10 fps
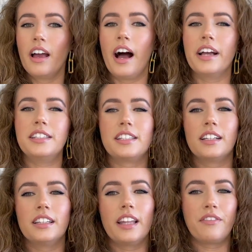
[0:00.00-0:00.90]
I
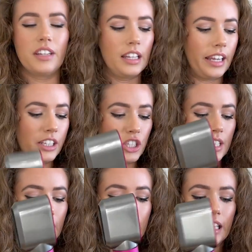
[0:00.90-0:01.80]
still left it like just a
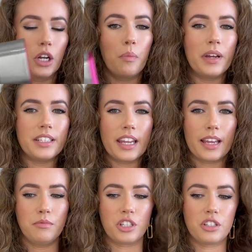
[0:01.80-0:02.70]
little bit
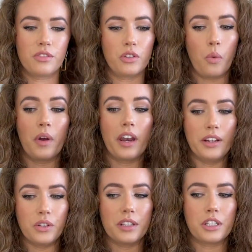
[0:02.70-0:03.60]
damp, just so when I
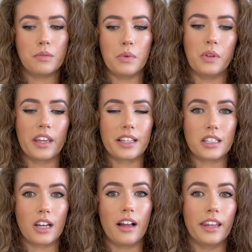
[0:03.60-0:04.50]
do the smoothing, it's
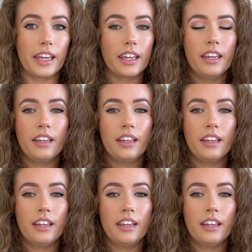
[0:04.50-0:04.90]
not like